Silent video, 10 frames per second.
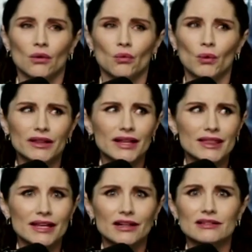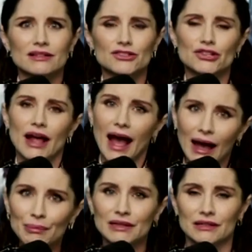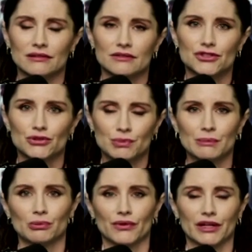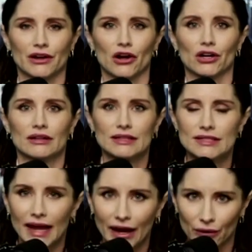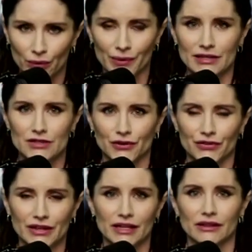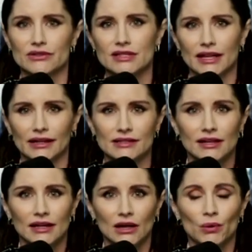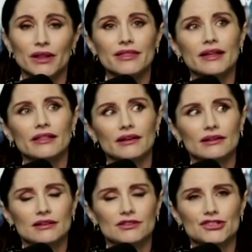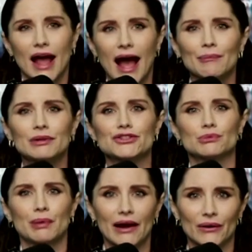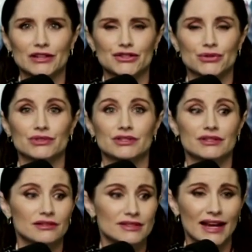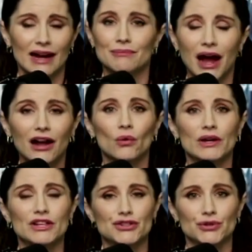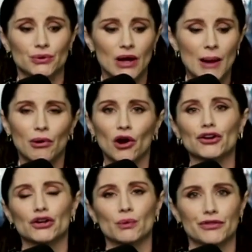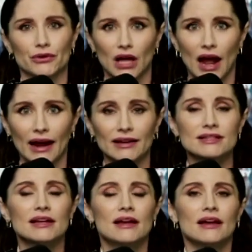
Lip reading: what do they think should happen to people that are terrorists for thinking those things? What do they think should happen to parents who say, I'm not going to partner with your lies,